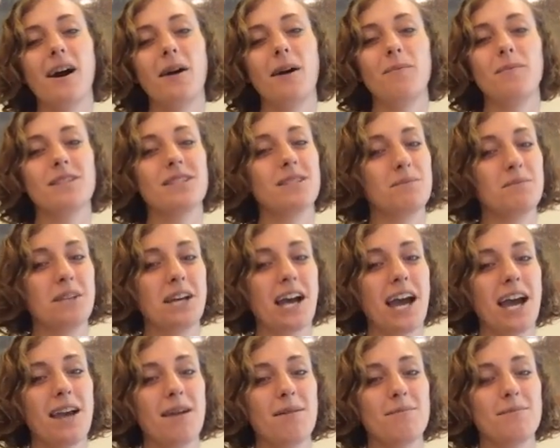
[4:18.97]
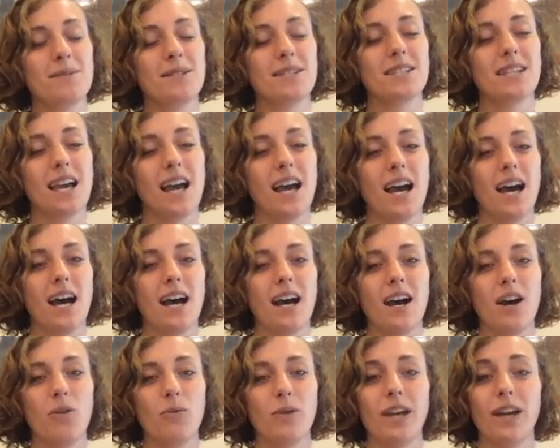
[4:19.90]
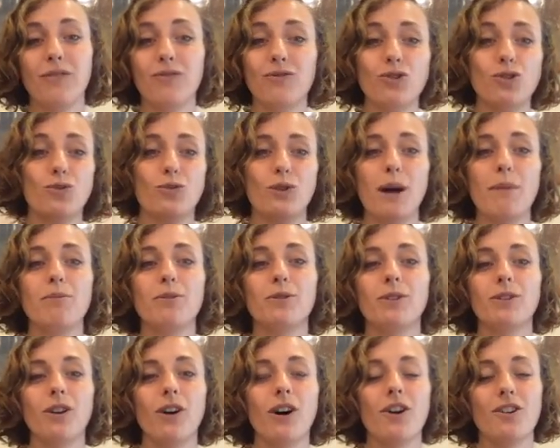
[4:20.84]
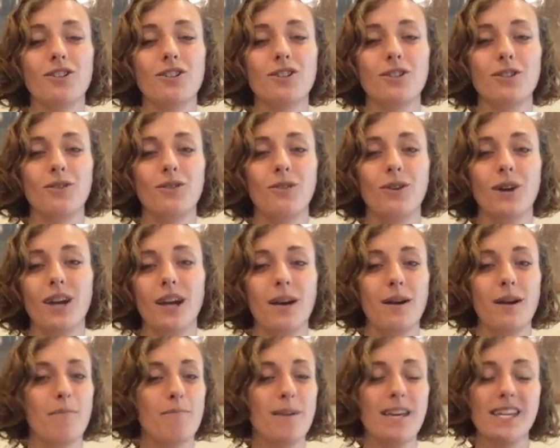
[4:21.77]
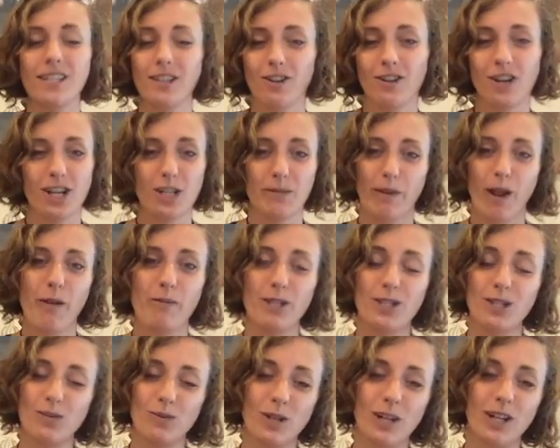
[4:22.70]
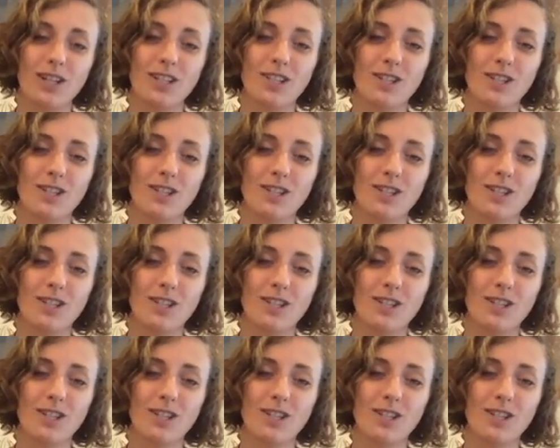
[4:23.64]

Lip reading: Sometimes we have trouble also making our experiments work,